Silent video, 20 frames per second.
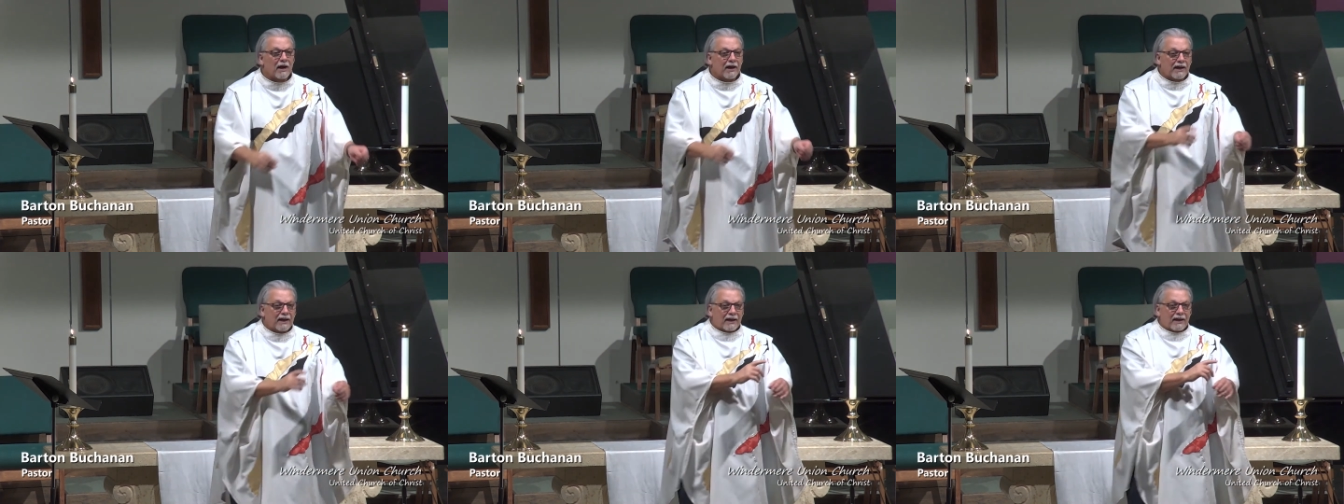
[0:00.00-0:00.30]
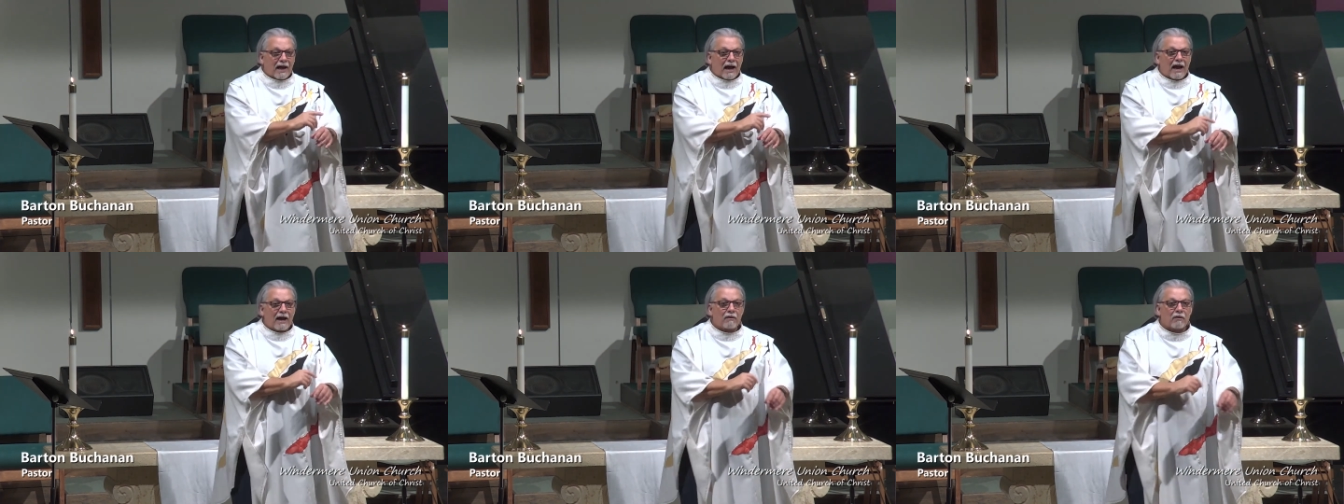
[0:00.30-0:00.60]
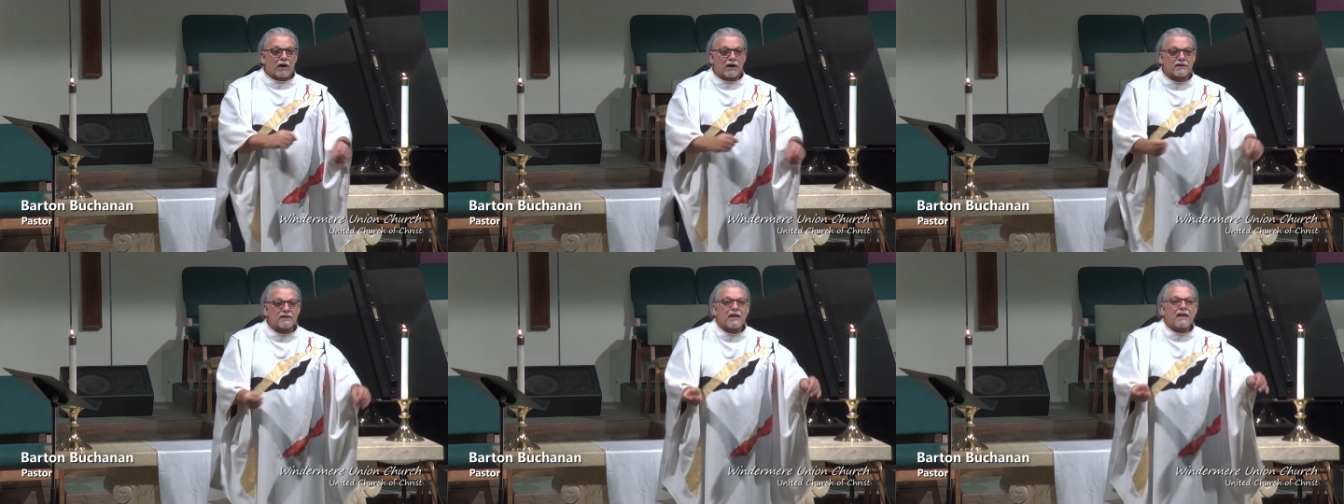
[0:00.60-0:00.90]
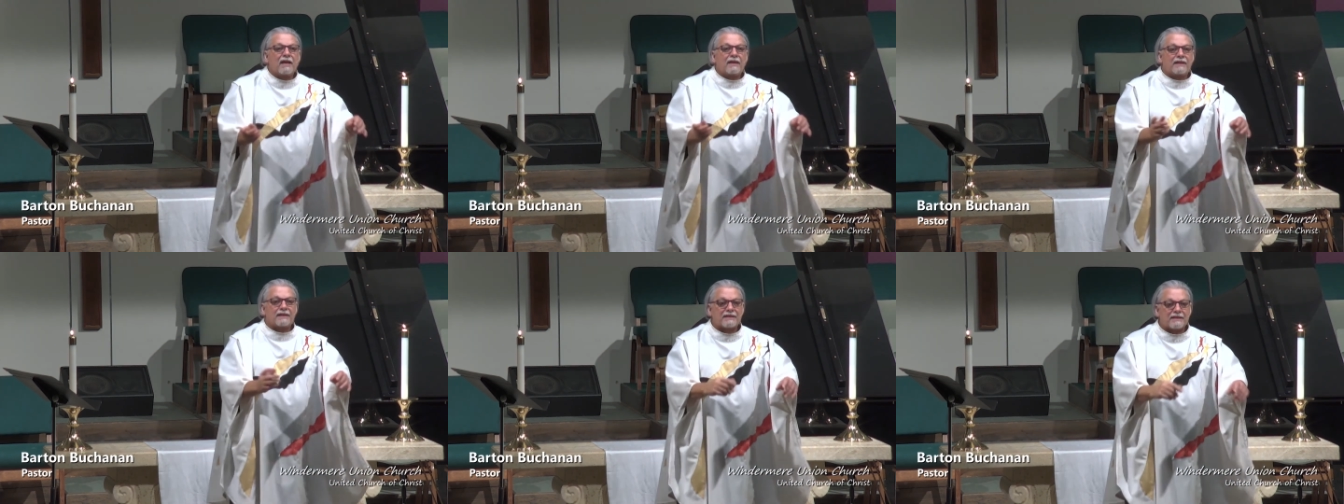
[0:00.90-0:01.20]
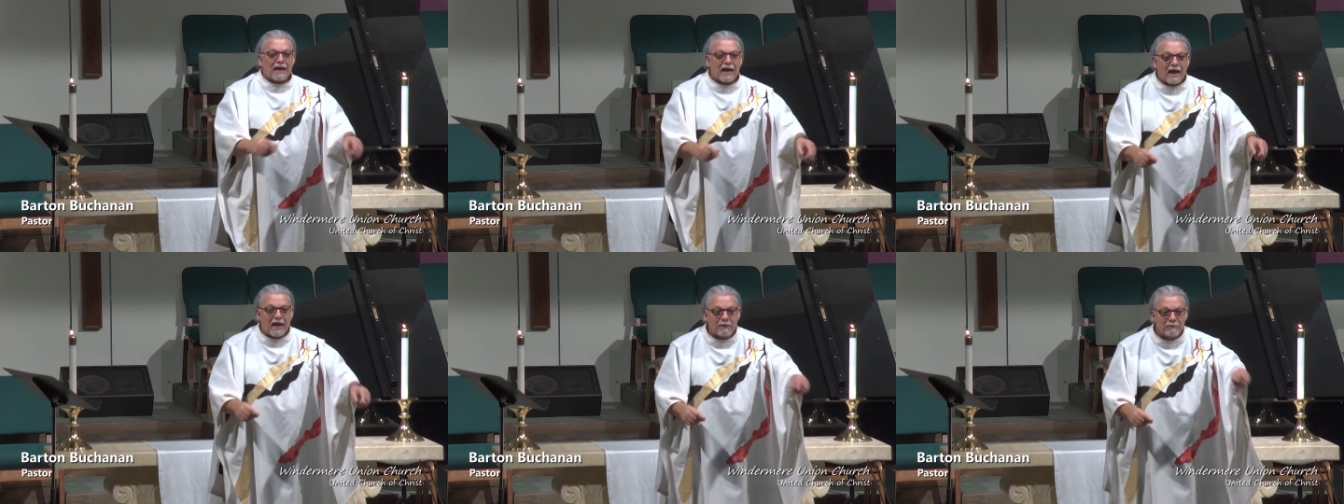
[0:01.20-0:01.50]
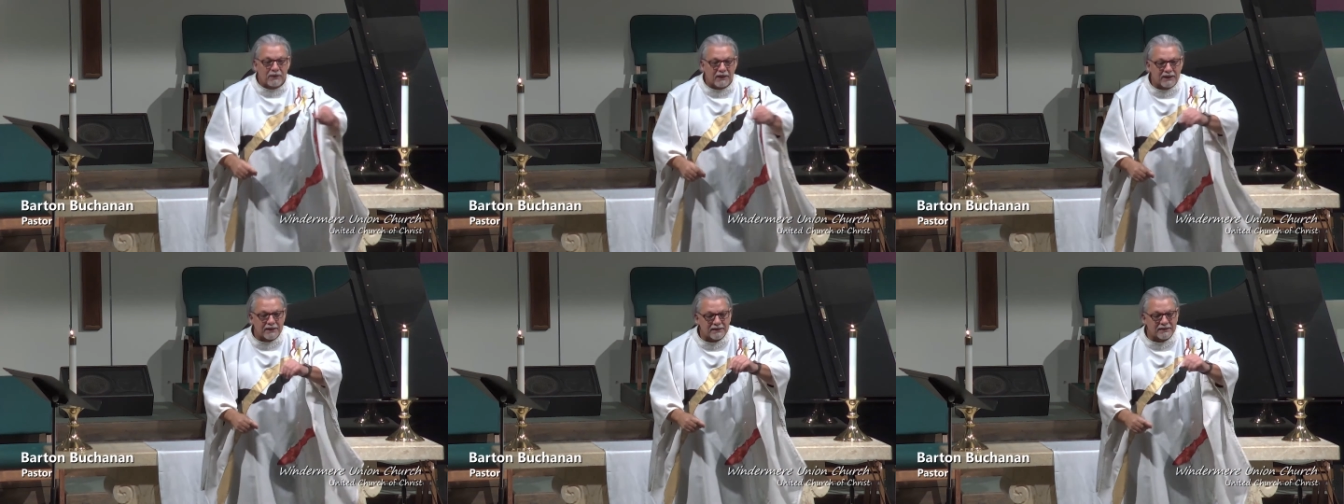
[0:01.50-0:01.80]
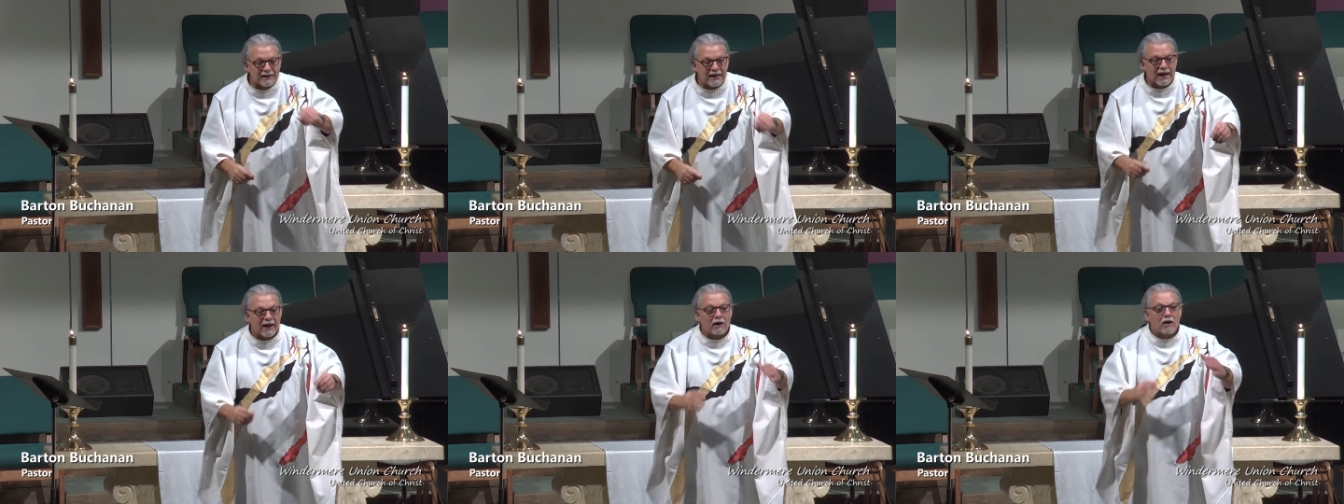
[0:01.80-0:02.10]
Kairos, the time is
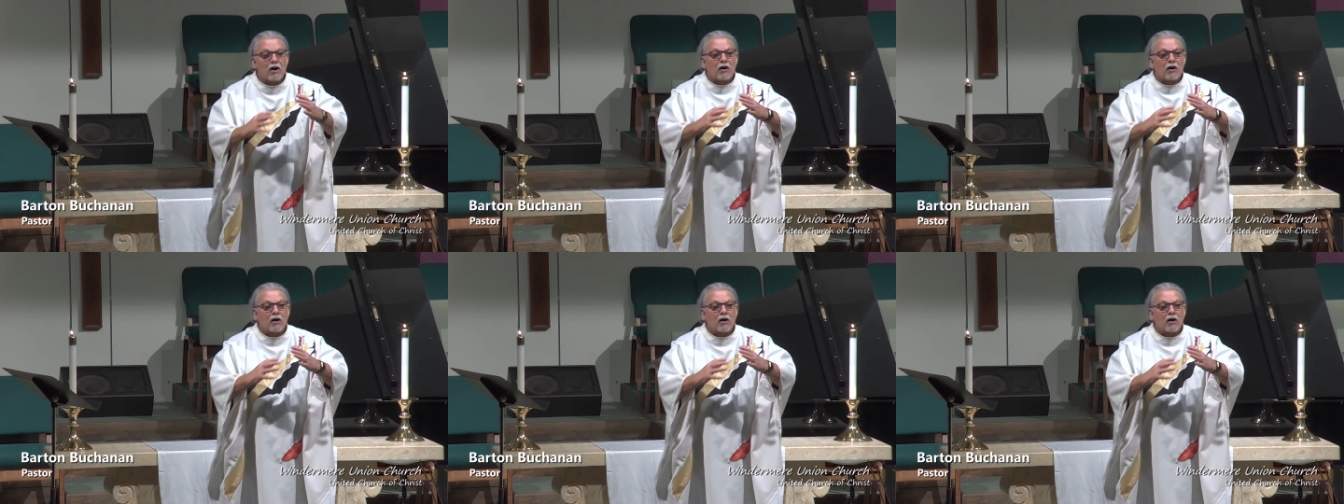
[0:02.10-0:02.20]
now.